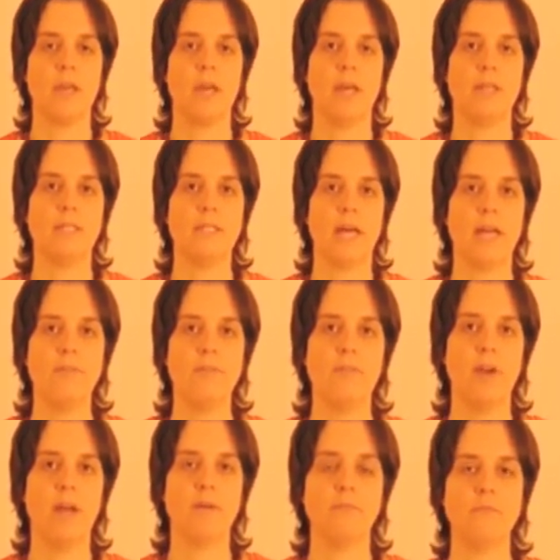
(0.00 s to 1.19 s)
And the
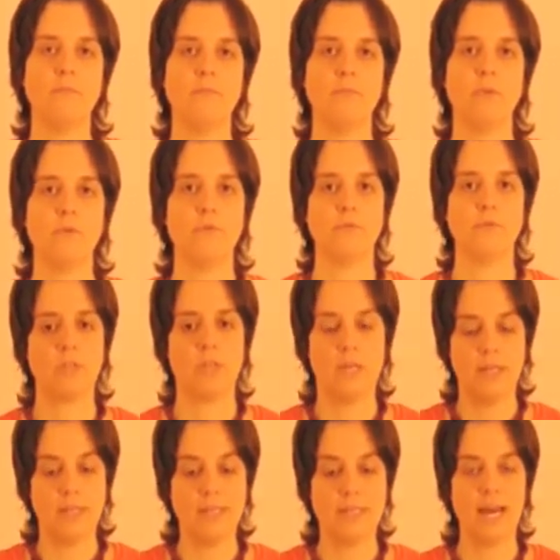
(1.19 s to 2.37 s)
diaphragm moves
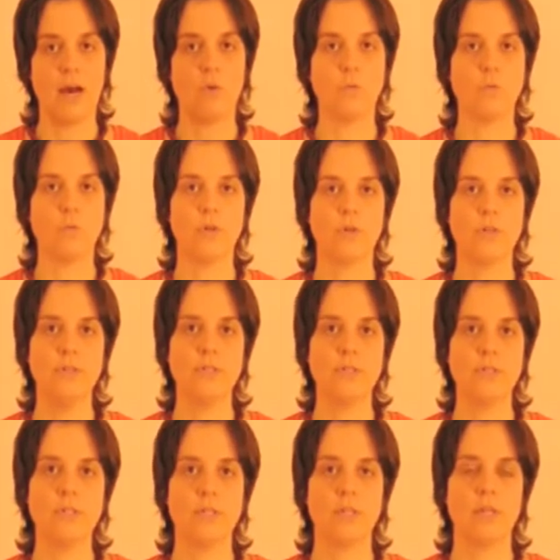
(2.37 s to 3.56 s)

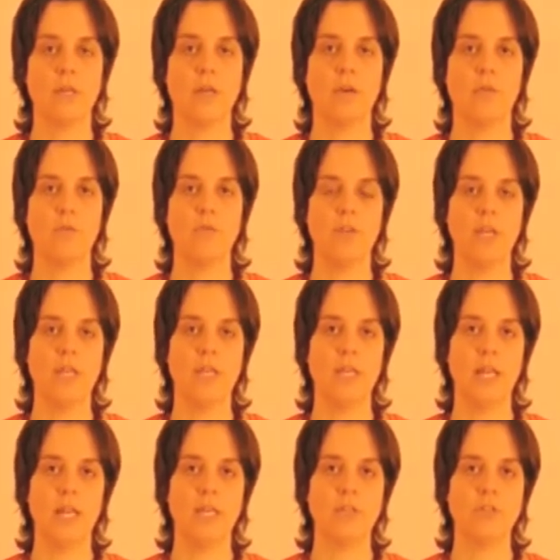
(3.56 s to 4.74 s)
downwards with the
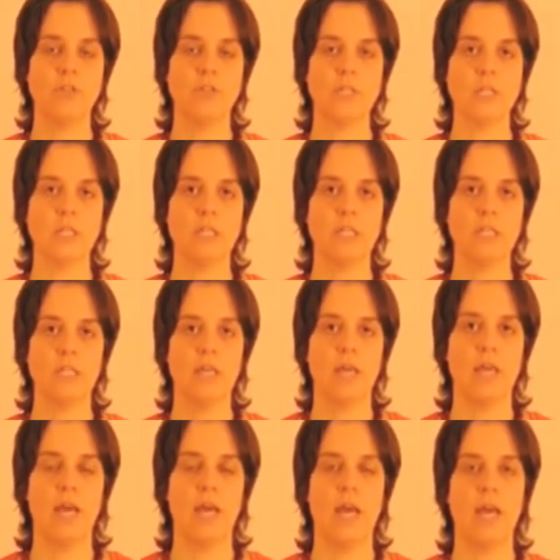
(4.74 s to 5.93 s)
inhalation,
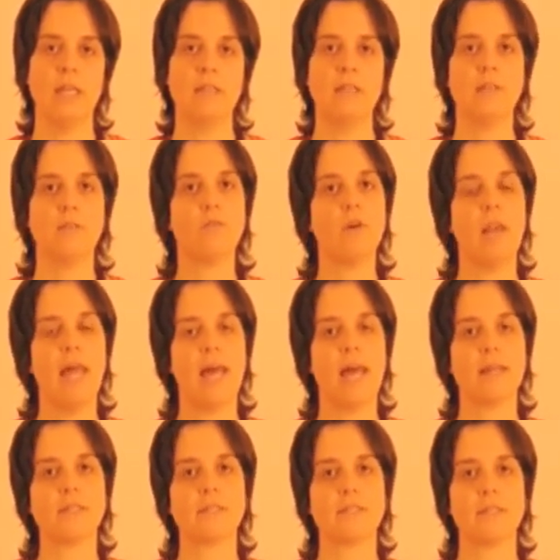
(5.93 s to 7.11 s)
and it
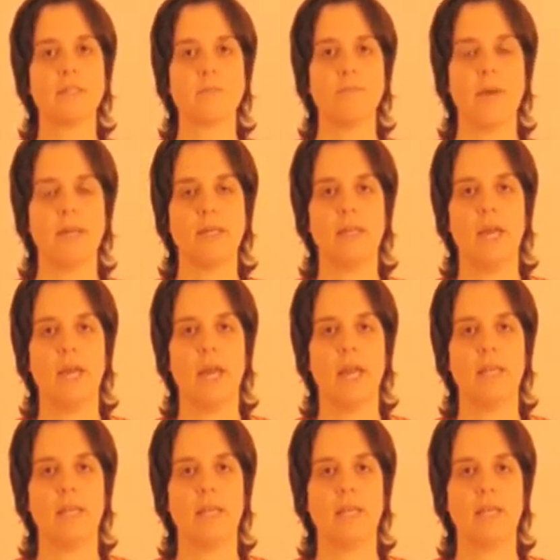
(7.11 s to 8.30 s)
relaxes back
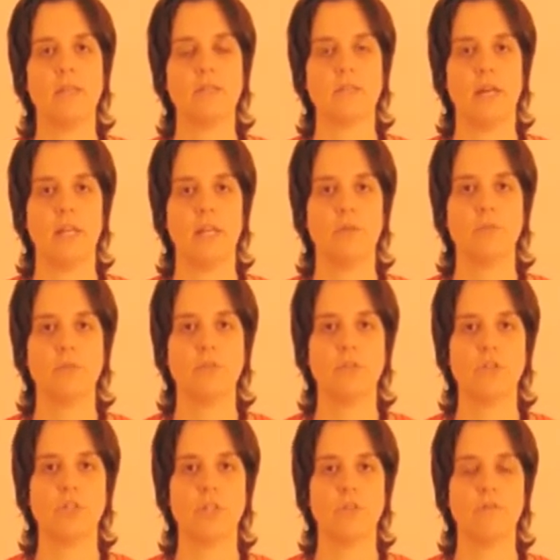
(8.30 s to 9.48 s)
again in the starting
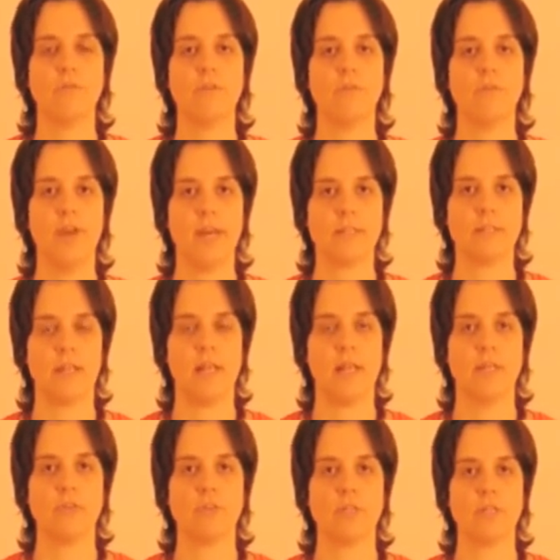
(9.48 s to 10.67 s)
position with
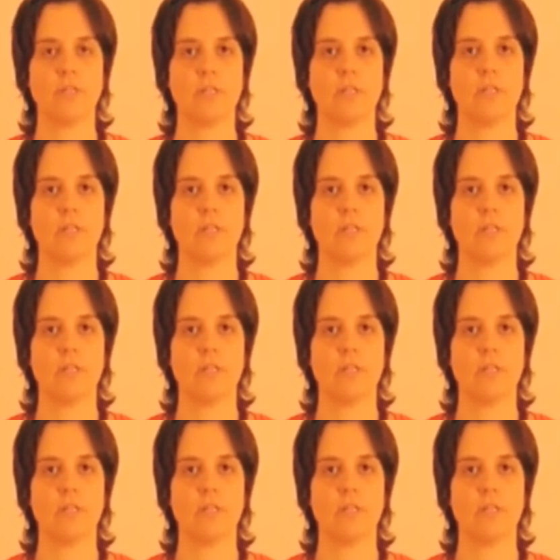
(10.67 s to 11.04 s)
exhalation.